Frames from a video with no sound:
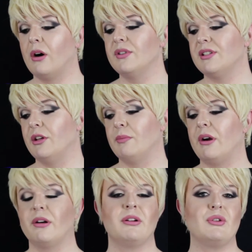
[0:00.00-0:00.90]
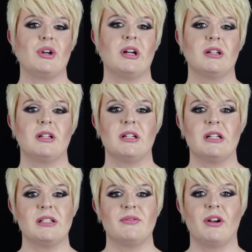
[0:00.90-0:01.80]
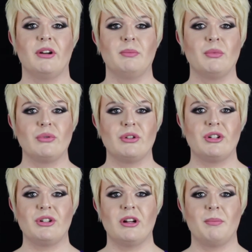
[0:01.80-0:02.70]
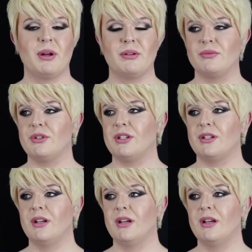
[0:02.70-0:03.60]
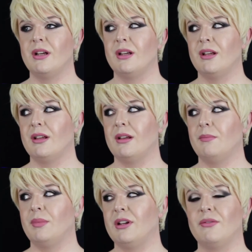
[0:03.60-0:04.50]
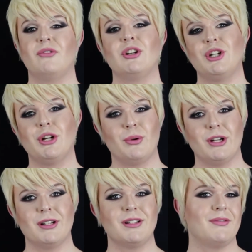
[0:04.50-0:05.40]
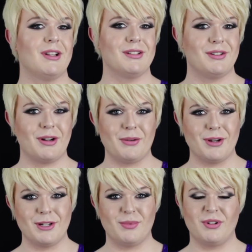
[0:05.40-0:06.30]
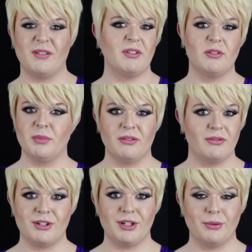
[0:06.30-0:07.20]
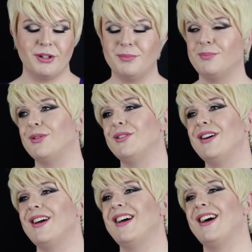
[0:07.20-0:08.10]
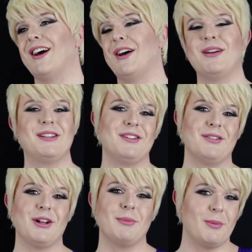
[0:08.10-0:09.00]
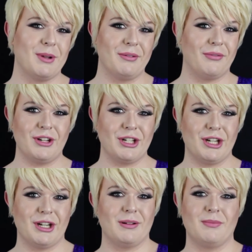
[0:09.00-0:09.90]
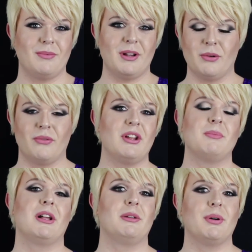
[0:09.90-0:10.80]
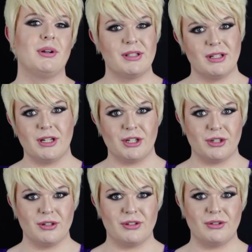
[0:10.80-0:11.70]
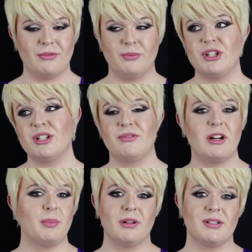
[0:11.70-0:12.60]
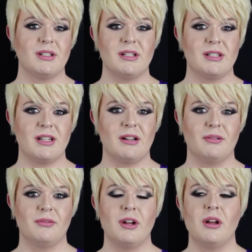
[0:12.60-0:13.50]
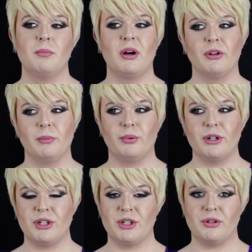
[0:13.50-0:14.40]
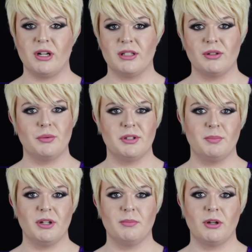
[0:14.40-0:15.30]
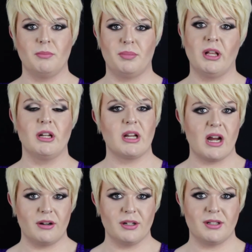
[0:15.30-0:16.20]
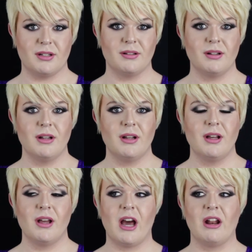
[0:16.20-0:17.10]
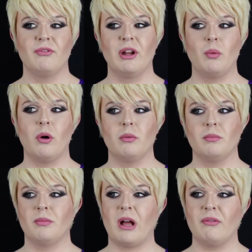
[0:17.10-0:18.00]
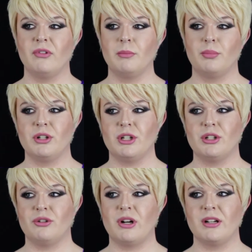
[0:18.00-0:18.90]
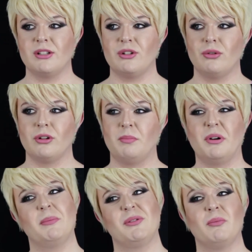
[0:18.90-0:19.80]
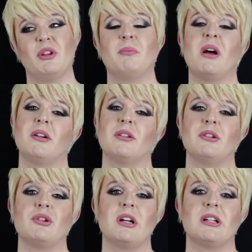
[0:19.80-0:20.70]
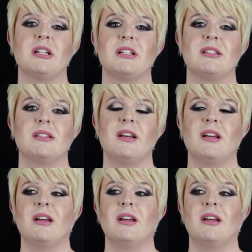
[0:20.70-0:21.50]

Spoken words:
Obviously American drag is very much about being a fishy queen, if that's the right way to put it. I've never been a fishy queen, but it's all about being fishy and female impersonation and stuff, which is fabulous in itself. But I think British drag's always been about playing a character, and I think what British drag has took perhaps from the American drag is,